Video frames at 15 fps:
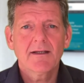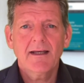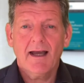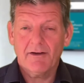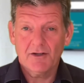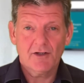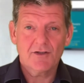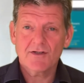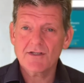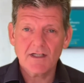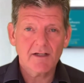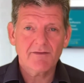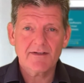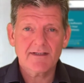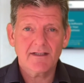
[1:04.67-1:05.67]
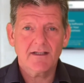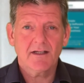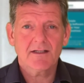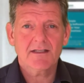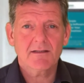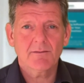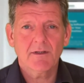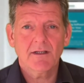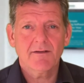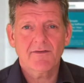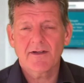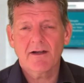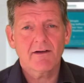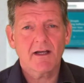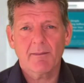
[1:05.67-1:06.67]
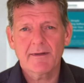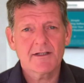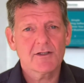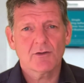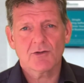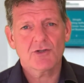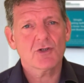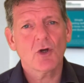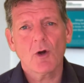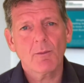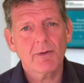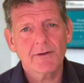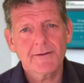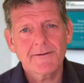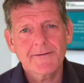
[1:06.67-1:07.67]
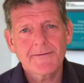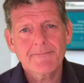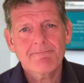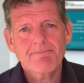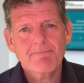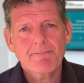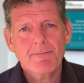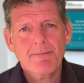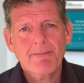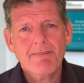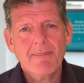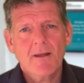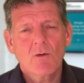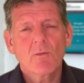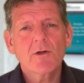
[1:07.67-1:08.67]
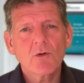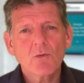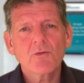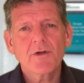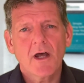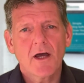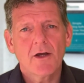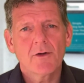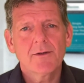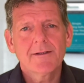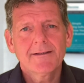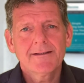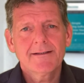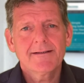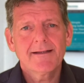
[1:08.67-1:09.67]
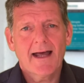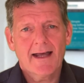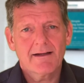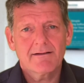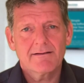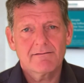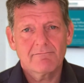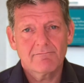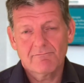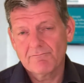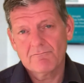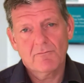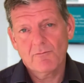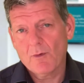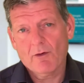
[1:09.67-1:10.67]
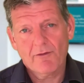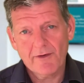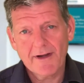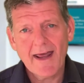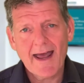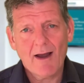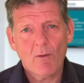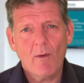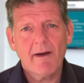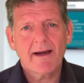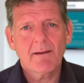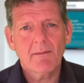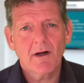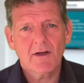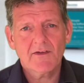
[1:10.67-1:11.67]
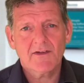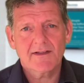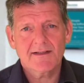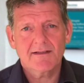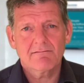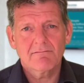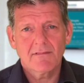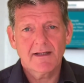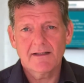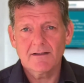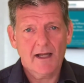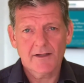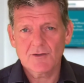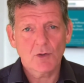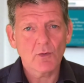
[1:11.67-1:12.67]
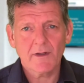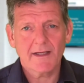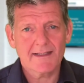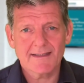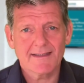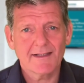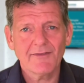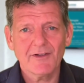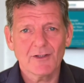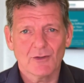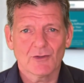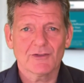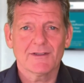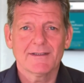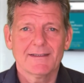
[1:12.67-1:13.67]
how you can service the customer if they don't come into your shop. We all know that, well, for now, wearing a mask is in, and talking is difficult.